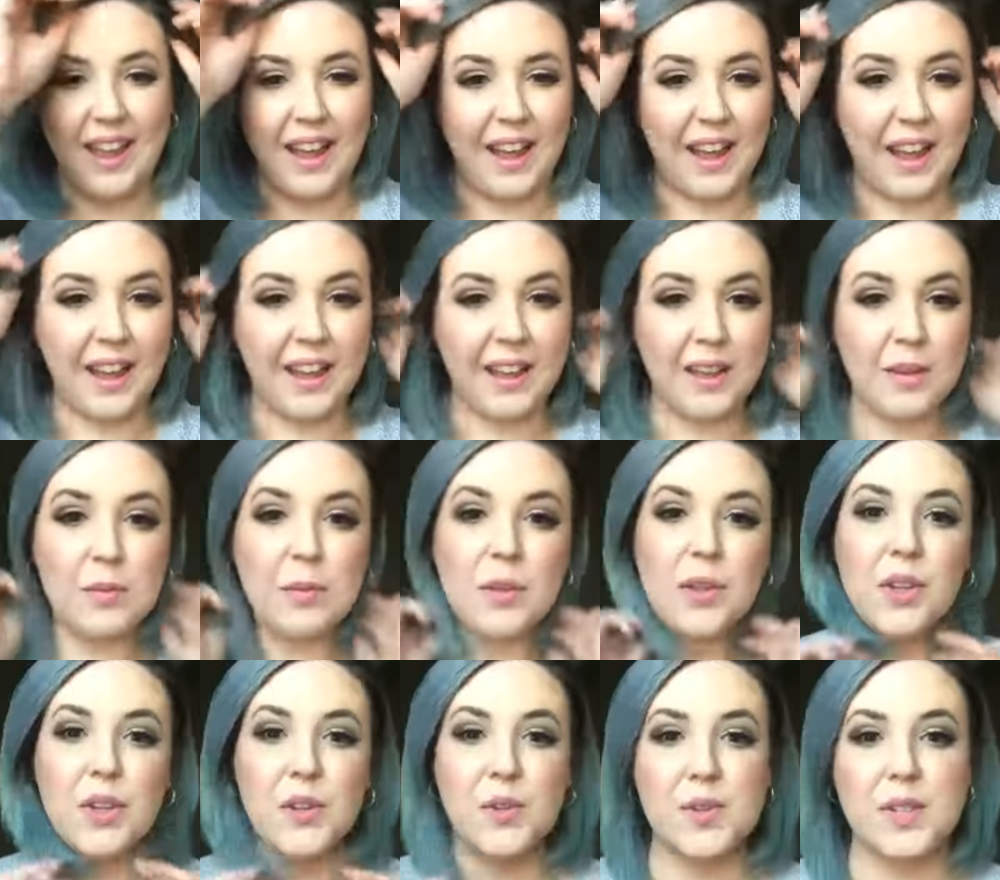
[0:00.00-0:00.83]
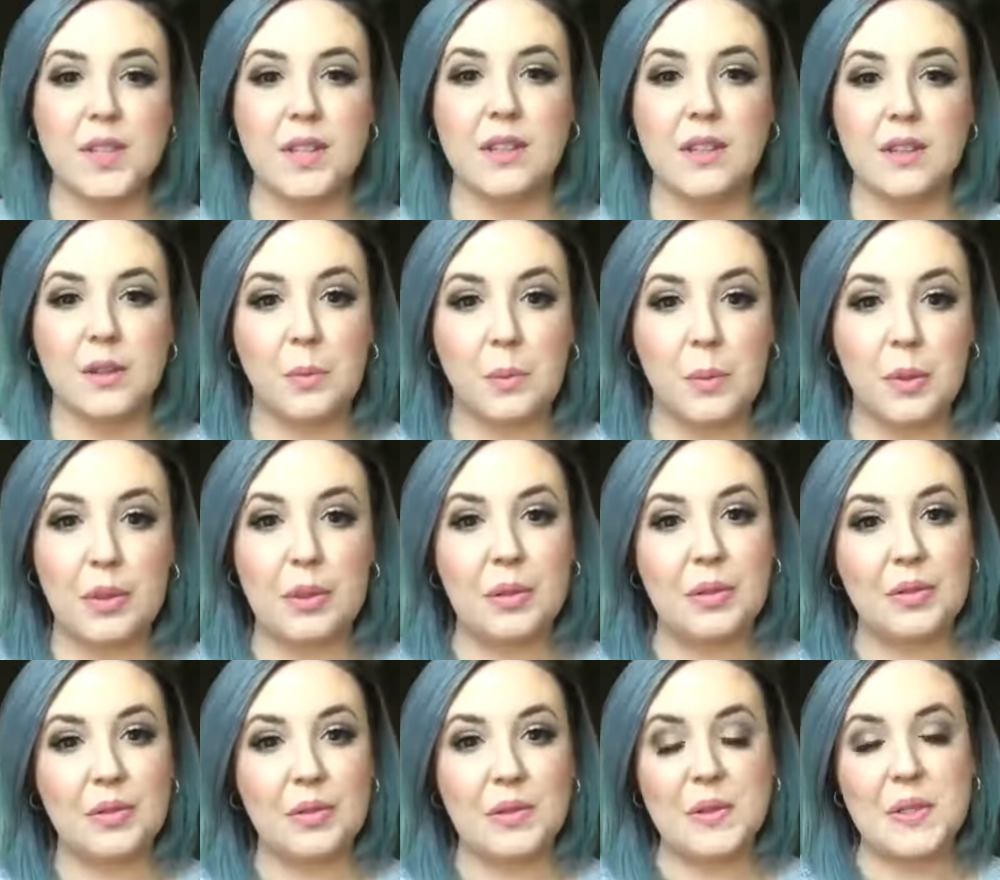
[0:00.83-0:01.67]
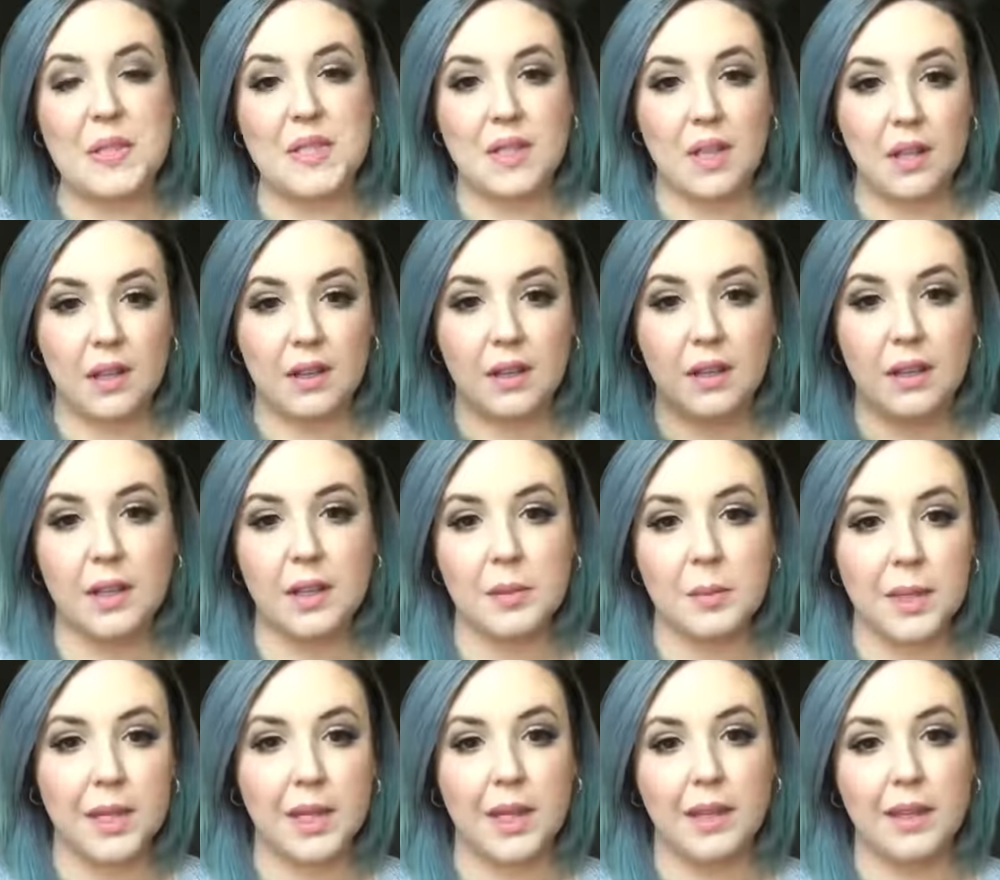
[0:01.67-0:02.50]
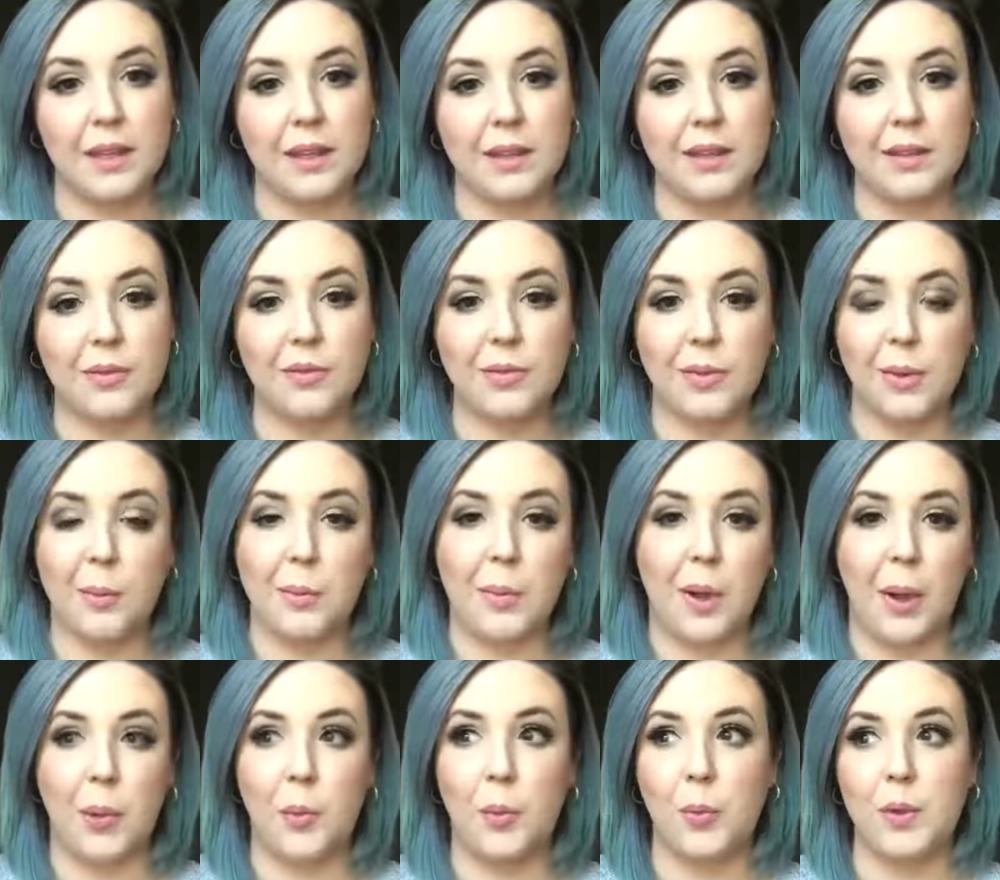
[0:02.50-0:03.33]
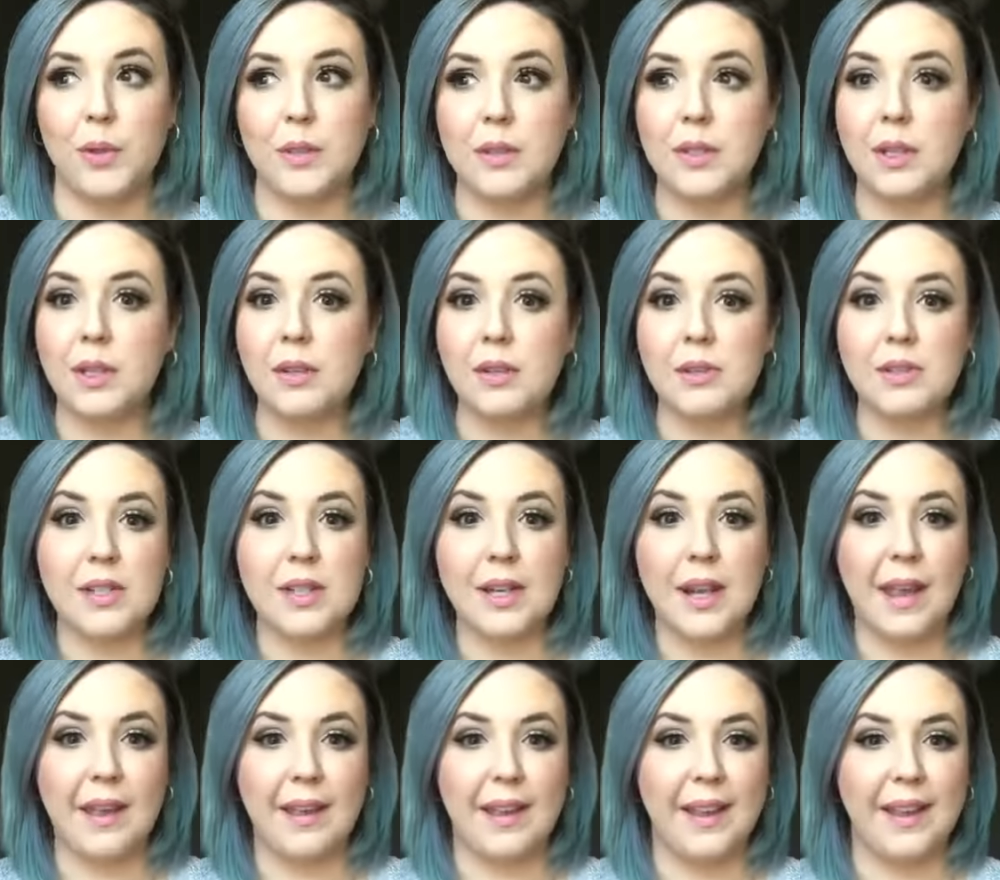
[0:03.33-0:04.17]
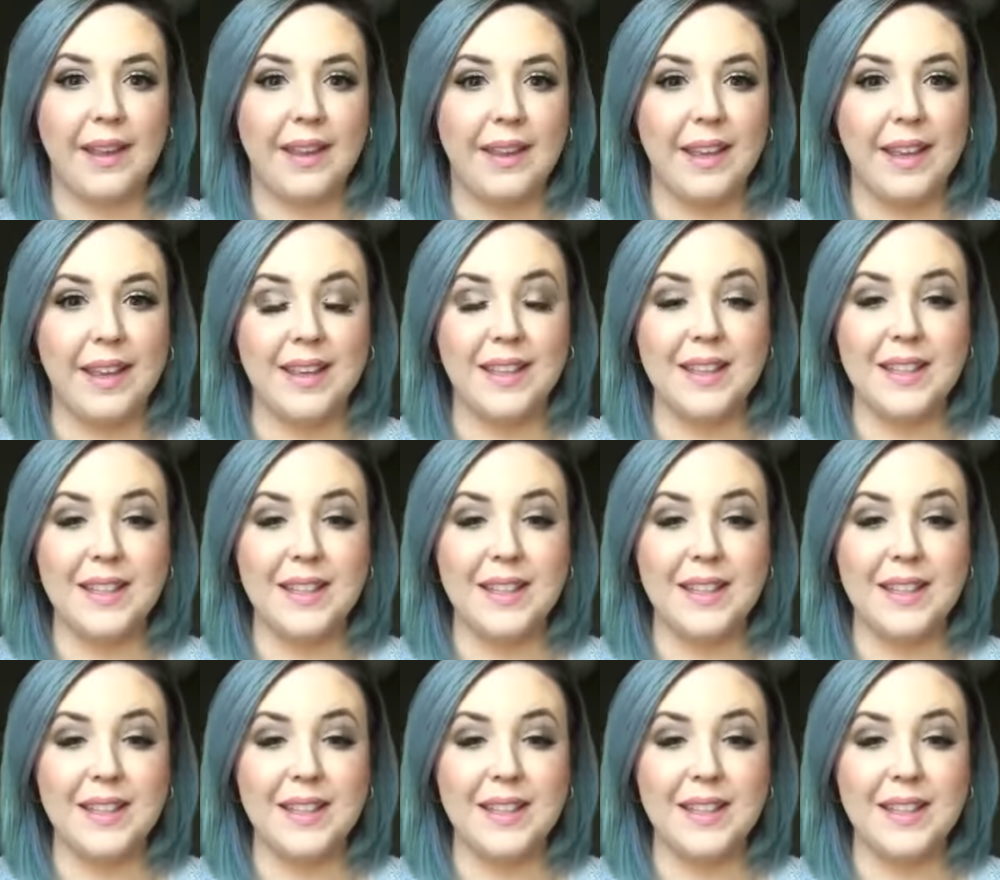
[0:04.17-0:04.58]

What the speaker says: I am using the beautiful sun coming in from my window today